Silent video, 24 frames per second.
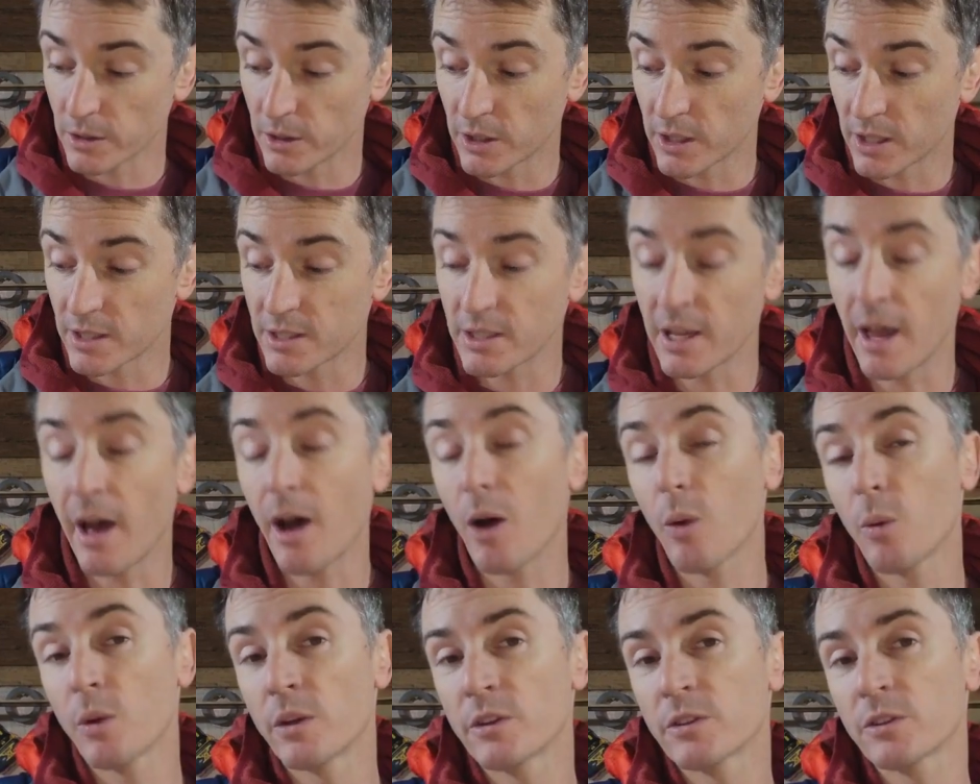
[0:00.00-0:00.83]
you can
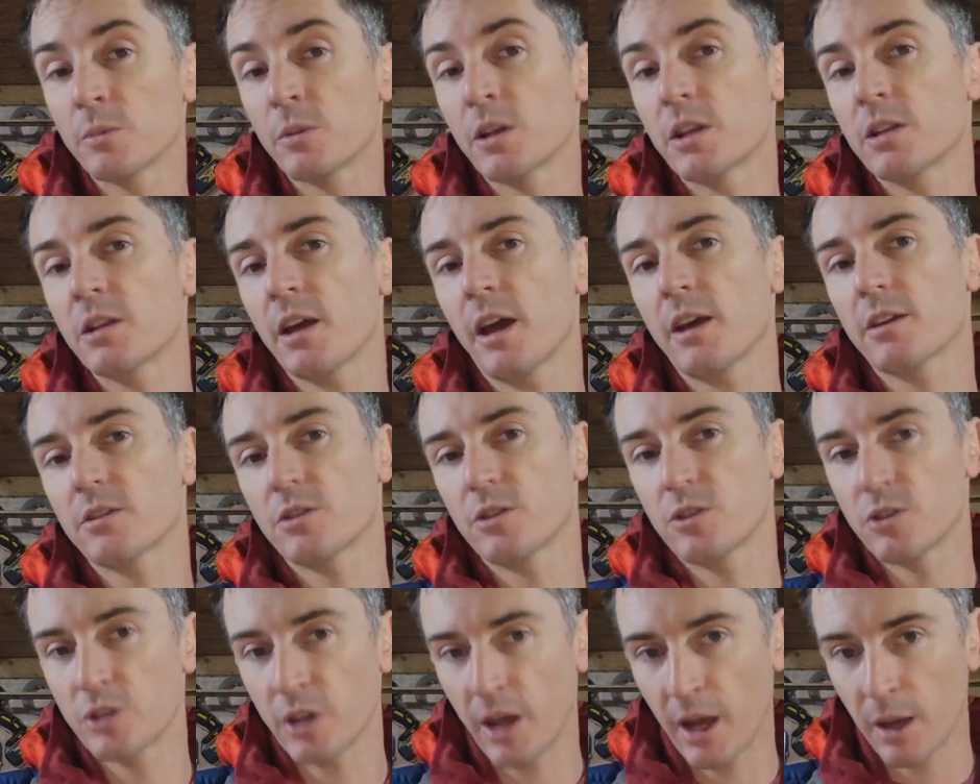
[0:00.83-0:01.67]
tell when somebody
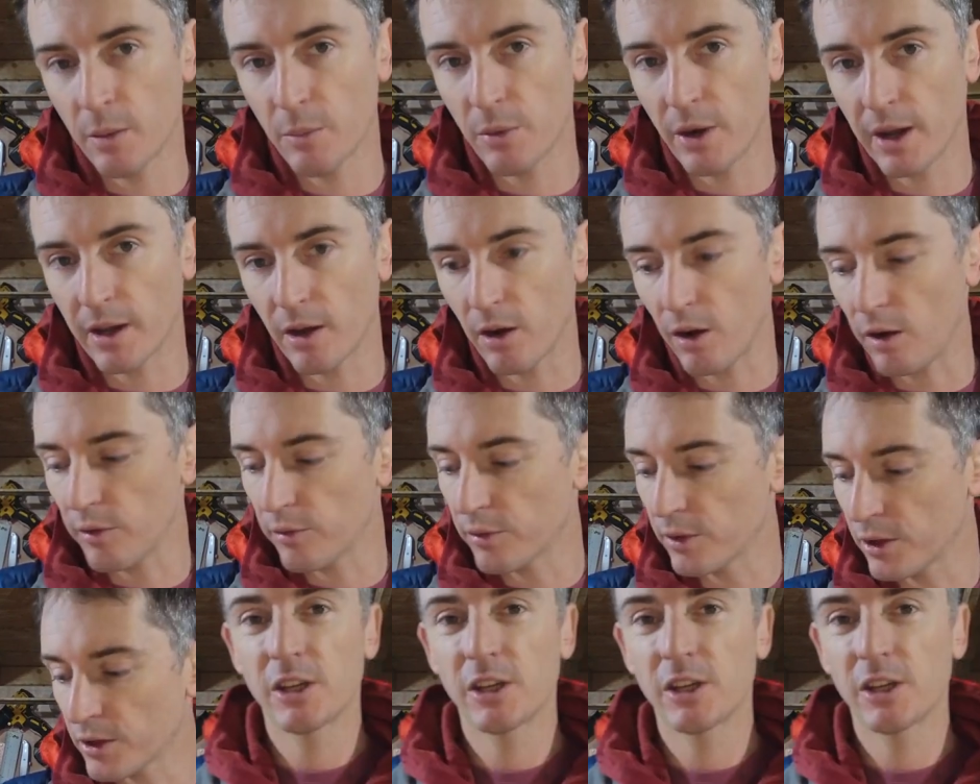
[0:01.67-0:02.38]
takes the chain brake off.